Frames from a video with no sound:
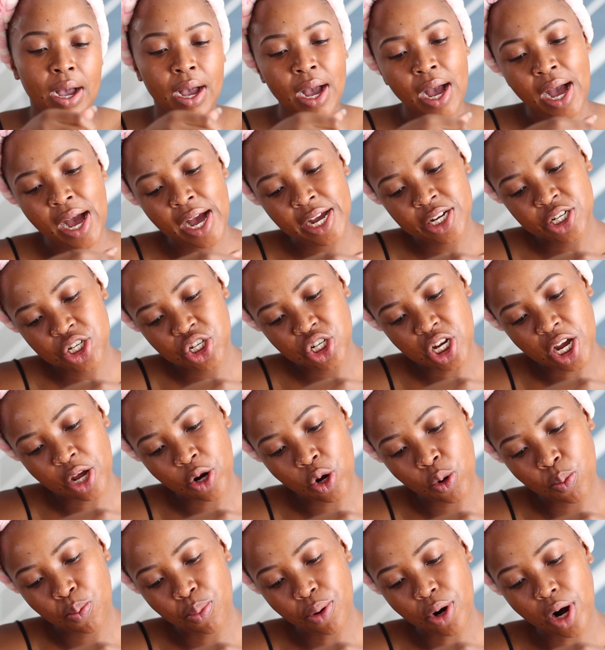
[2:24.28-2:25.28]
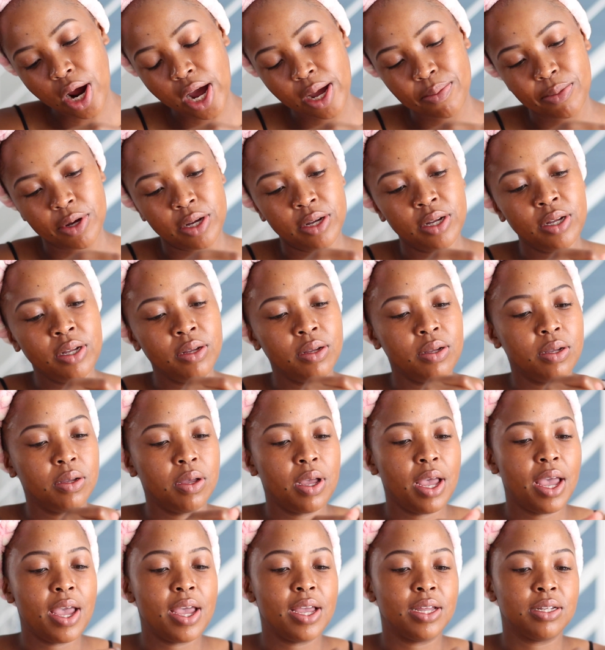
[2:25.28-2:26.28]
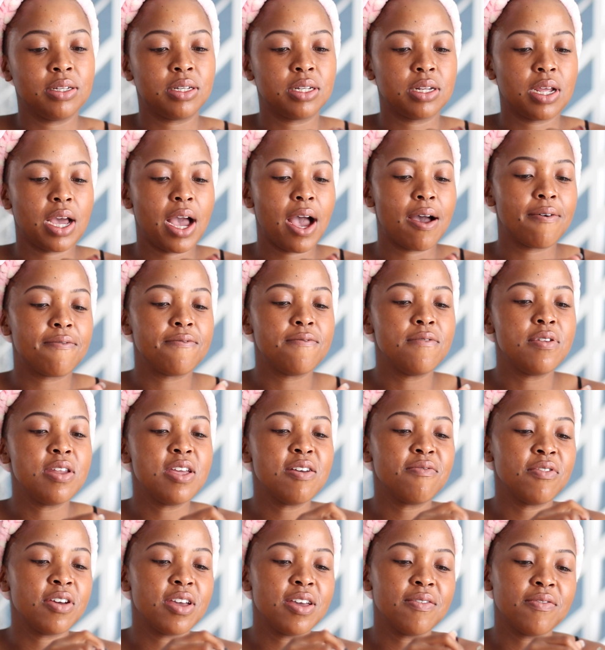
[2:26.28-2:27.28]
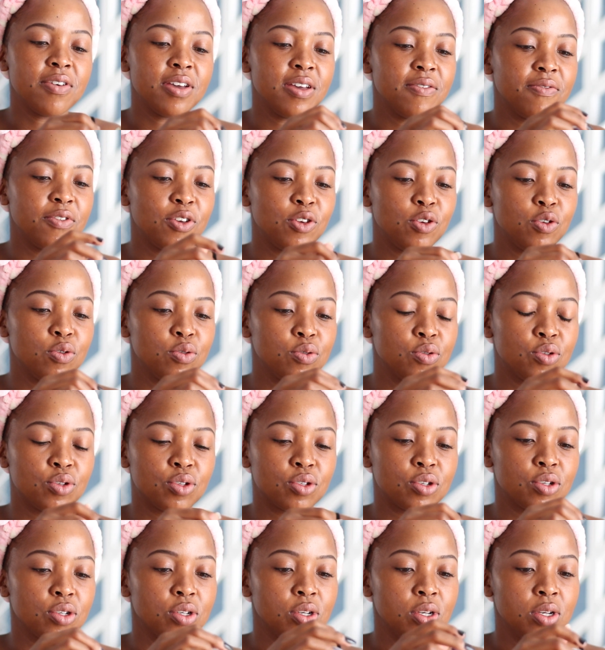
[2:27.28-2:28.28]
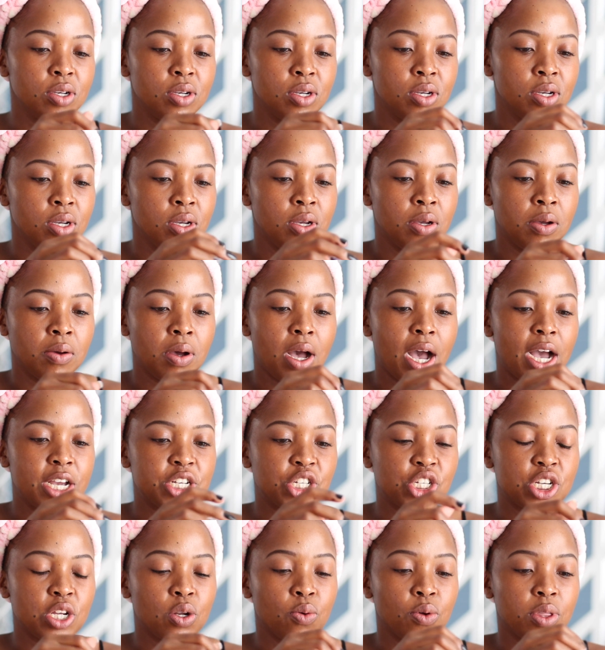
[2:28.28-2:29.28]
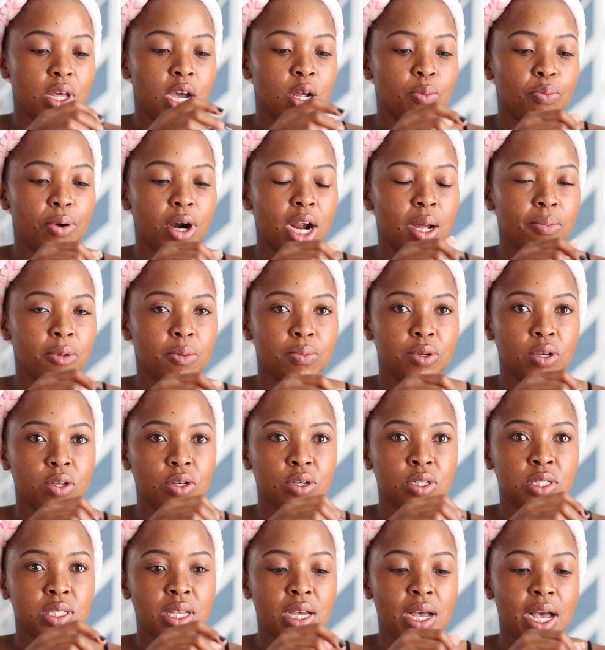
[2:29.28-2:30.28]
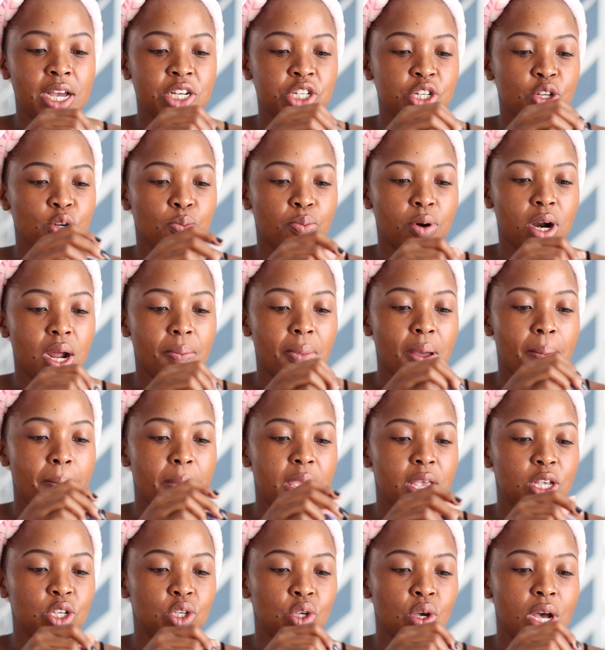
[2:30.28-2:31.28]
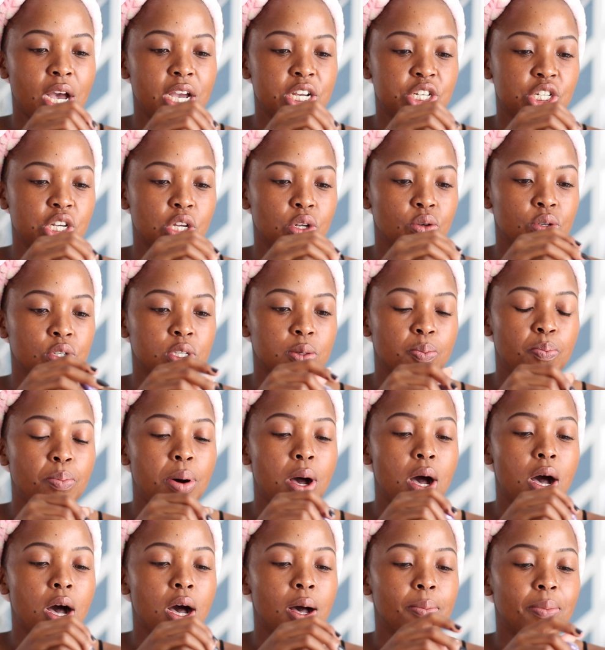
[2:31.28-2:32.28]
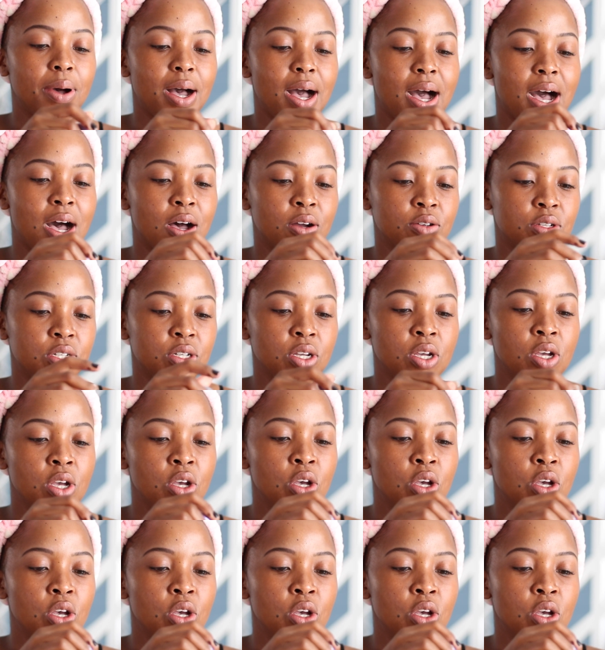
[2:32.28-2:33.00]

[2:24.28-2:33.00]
eyeshadow primer. And I've never ever used eyeshadow without primer, because eyeshadow primer makes your eyeshadows pop out.